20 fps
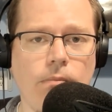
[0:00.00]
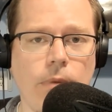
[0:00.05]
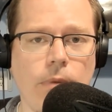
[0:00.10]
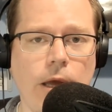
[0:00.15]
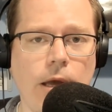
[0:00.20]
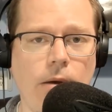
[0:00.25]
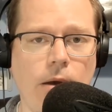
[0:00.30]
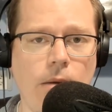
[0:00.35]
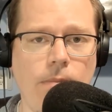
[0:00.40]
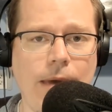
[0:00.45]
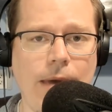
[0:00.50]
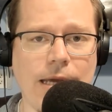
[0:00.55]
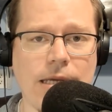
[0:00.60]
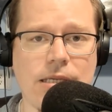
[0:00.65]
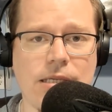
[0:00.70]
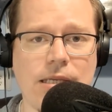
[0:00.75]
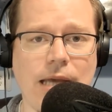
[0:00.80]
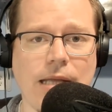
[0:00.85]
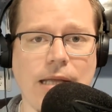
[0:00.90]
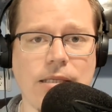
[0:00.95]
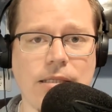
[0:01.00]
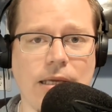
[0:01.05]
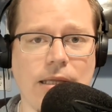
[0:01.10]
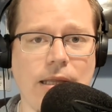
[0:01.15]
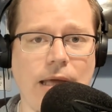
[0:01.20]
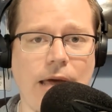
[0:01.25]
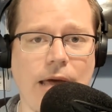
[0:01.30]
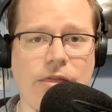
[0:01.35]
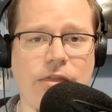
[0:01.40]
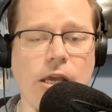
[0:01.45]
it, it, makes sense
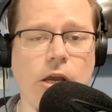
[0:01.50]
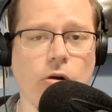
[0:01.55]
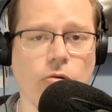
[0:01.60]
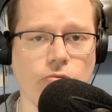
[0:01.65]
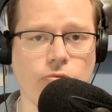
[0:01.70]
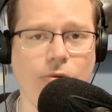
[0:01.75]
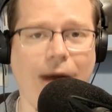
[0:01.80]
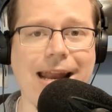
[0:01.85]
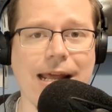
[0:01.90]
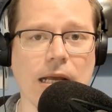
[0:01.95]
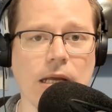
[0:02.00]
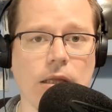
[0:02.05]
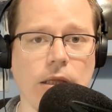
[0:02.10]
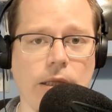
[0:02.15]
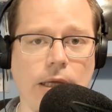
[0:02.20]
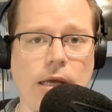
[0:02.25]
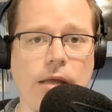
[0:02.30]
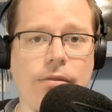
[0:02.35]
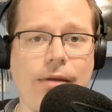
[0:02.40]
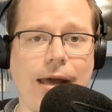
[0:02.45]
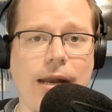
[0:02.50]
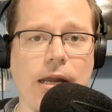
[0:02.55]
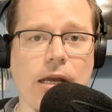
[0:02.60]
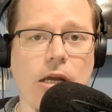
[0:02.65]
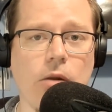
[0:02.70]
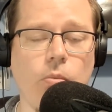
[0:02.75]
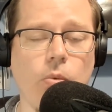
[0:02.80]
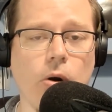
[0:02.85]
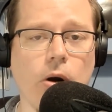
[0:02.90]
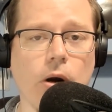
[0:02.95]
theoretically that it
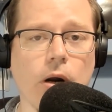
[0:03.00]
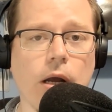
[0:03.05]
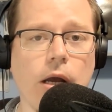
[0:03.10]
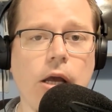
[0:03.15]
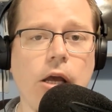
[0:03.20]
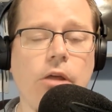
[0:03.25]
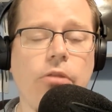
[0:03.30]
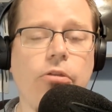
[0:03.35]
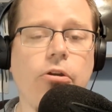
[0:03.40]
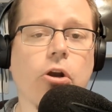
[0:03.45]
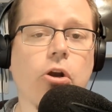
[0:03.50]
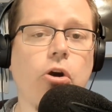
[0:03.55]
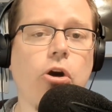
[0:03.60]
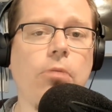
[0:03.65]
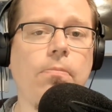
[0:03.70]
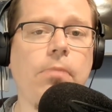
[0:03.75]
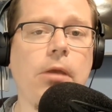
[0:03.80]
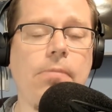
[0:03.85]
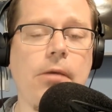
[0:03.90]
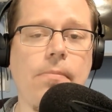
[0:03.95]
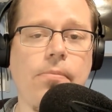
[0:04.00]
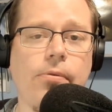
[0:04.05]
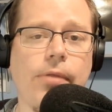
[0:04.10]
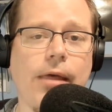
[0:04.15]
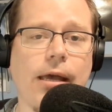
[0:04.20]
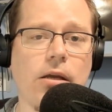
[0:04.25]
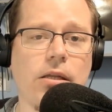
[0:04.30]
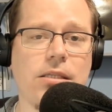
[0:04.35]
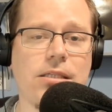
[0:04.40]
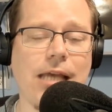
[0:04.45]
could work. There could be people
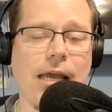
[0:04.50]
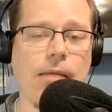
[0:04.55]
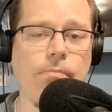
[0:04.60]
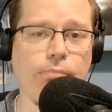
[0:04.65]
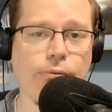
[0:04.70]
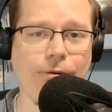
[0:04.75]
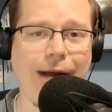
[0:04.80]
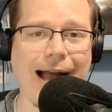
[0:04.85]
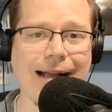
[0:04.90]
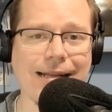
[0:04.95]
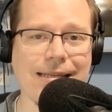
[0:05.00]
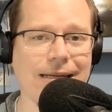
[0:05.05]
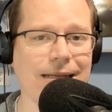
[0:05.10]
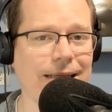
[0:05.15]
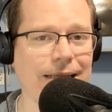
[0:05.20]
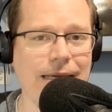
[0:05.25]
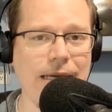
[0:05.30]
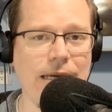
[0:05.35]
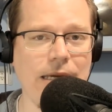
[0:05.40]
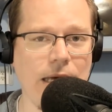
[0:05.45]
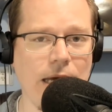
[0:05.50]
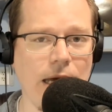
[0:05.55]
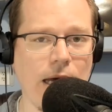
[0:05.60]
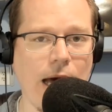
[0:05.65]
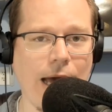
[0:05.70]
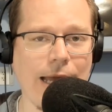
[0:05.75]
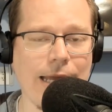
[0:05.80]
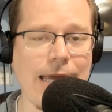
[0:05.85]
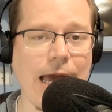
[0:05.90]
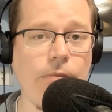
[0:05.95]
that could say, practically,
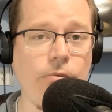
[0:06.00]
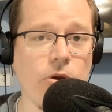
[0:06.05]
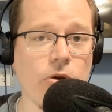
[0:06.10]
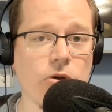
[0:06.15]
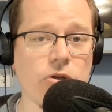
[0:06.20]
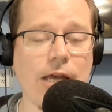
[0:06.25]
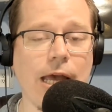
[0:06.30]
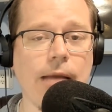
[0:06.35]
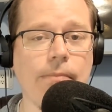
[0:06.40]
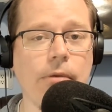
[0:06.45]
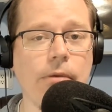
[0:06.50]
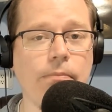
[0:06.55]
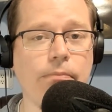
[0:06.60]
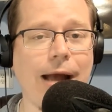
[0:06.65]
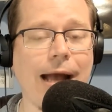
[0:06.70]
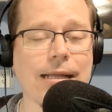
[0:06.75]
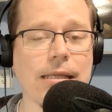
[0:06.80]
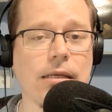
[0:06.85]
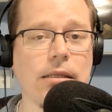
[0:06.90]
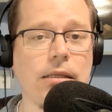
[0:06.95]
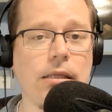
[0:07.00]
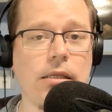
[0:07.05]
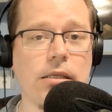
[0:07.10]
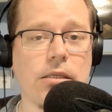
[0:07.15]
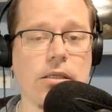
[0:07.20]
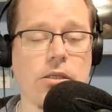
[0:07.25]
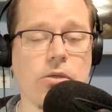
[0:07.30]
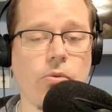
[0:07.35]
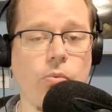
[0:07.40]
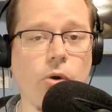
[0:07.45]
I get what you're saying, but practically
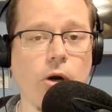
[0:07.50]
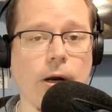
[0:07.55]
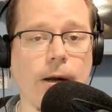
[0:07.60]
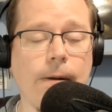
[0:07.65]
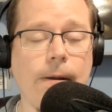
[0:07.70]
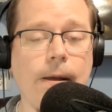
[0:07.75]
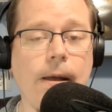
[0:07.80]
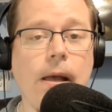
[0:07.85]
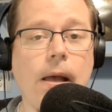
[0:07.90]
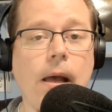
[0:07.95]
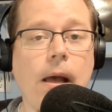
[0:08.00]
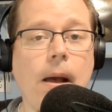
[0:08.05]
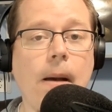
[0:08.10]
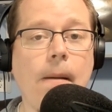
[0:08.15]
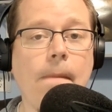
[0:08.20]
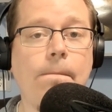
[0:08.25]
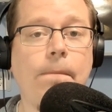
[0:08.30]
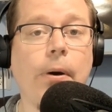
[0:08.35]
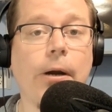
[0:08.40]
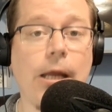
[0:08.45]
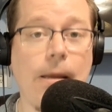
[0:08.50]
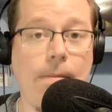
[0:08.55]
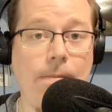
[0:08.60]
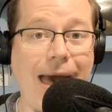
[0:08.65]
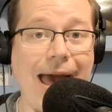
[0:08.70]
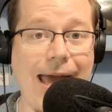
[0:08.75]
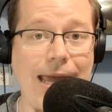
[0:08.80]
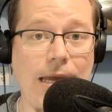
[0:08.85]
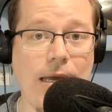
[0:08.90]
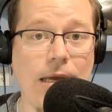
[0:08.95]
this doesn't work. But it
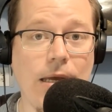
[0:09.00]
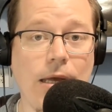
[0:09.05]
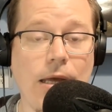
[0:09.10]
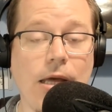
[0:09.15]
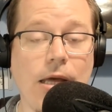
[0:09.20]
may.